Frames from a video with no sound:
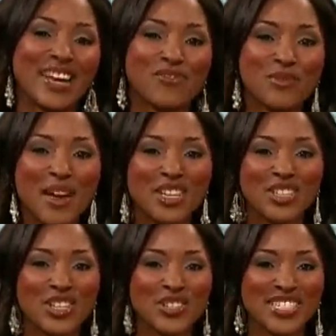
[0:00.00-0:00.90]

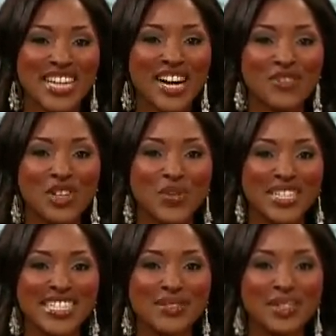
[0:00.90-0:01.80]
information yourself and you
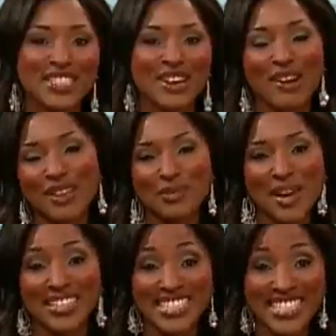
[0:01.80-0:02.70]
want to see what it's all
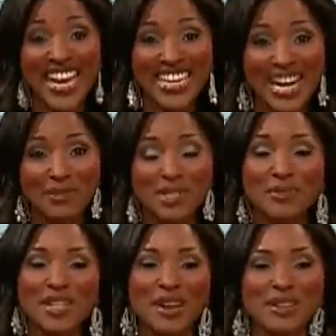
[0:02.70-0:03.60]
about and sign up,
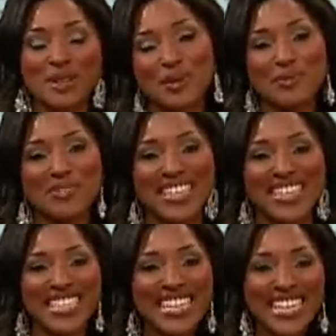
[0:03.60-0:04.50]
simply go to the
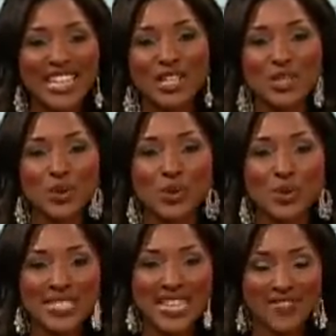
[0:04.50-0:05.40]
website. It is
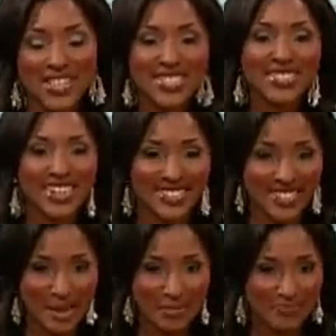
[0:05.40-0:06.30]

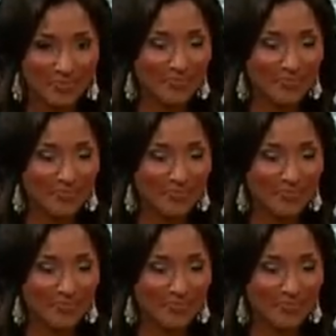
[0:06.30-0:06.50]
coolsavings.com.